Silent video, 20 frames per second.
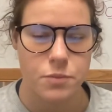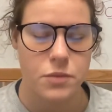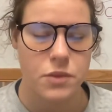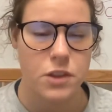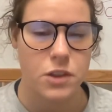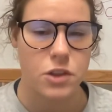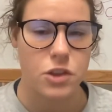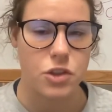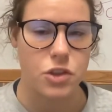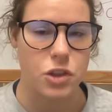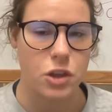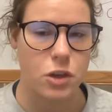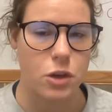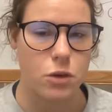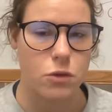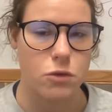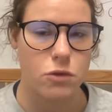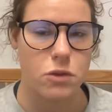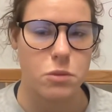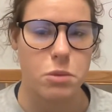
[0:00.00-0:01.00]
the
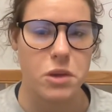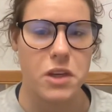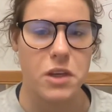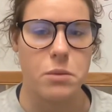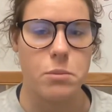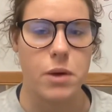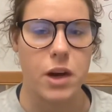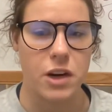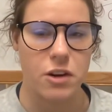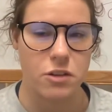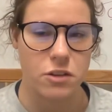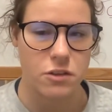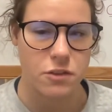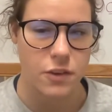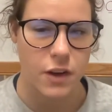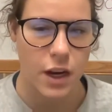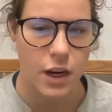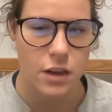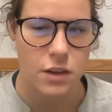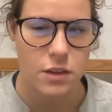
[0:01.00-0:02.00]
tone would be matter of
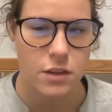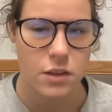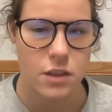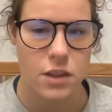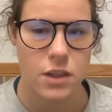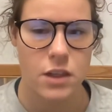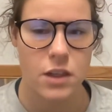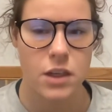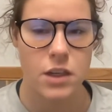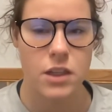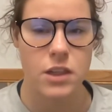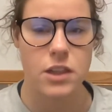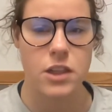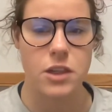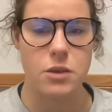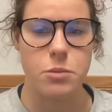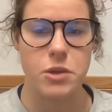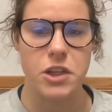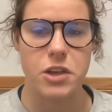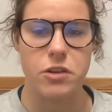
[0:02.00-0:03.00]
fact, there'd
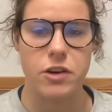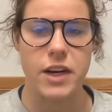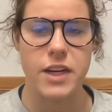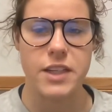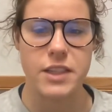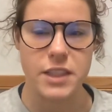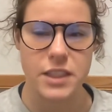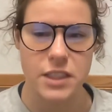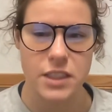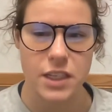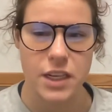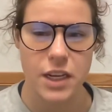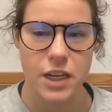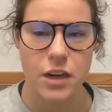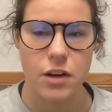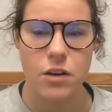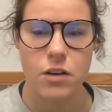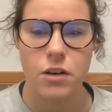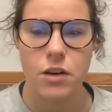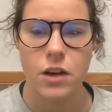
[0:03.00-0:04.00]
be great
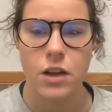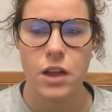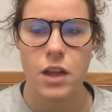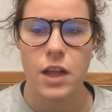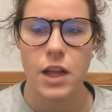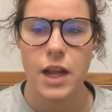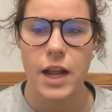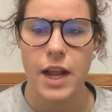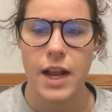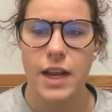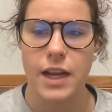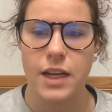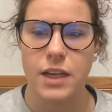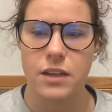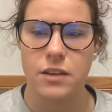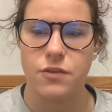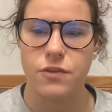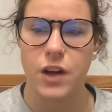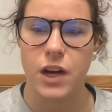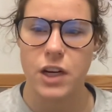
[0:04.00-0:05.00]
detail and
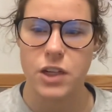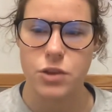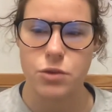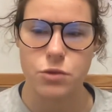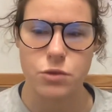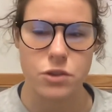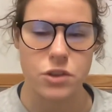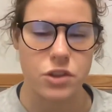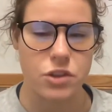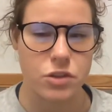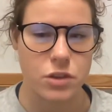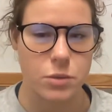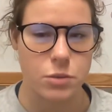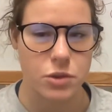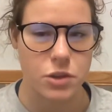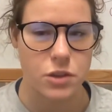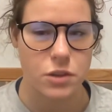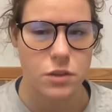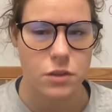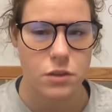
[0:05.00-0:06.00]
factual
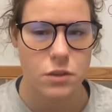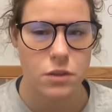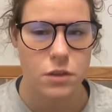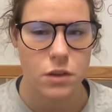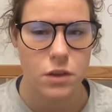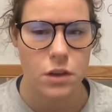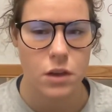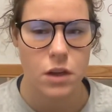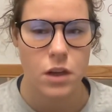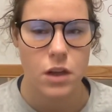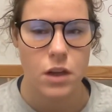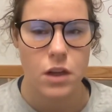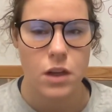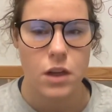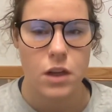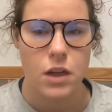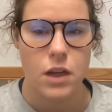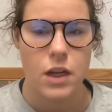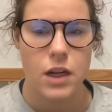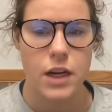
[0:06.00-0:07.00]
descriptions,
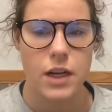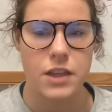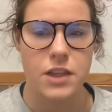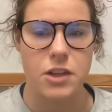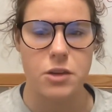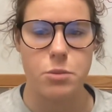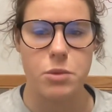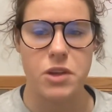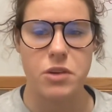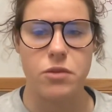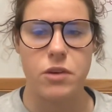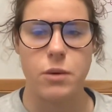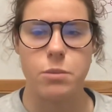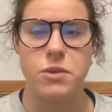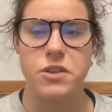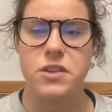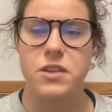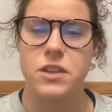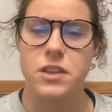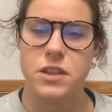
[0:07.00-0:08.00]
and there'd be
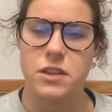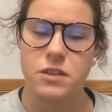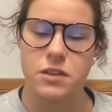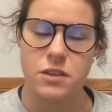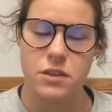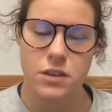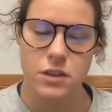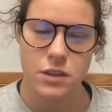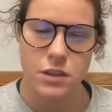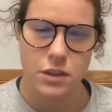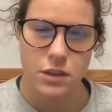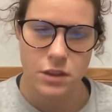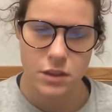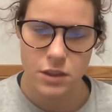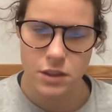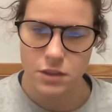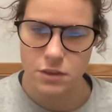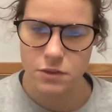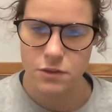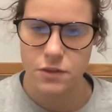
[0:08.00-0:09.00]

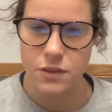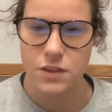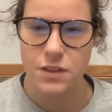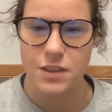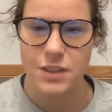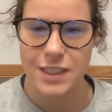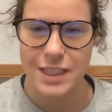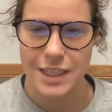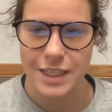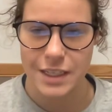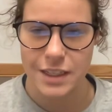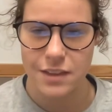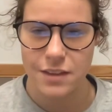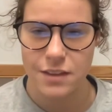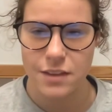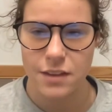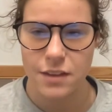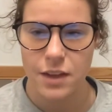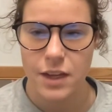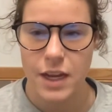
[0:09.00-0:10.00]
representative scenes
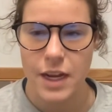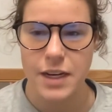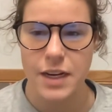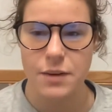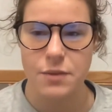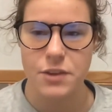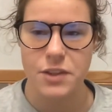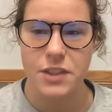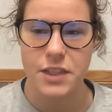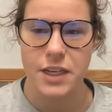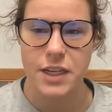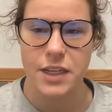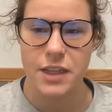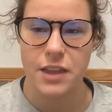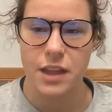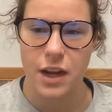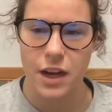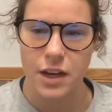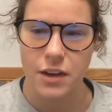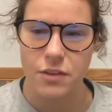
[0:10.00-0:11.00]
in everyday
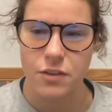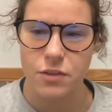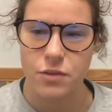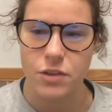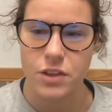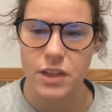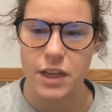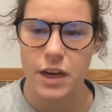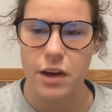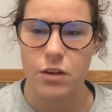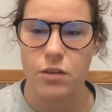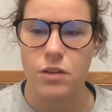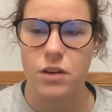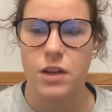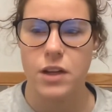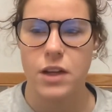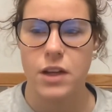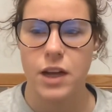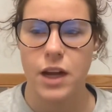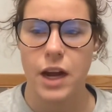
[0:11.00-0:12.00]
life without
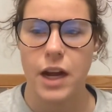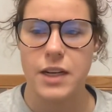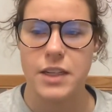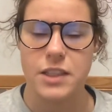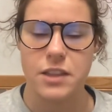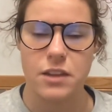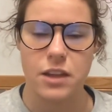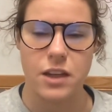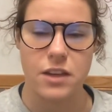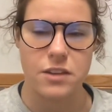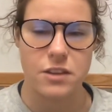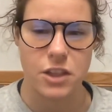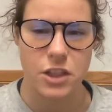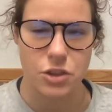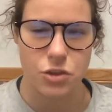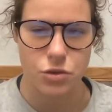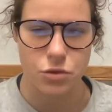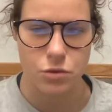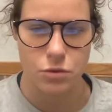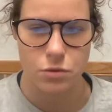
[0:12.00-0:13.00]

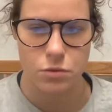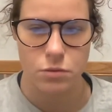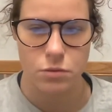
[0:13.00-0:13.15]
idealization.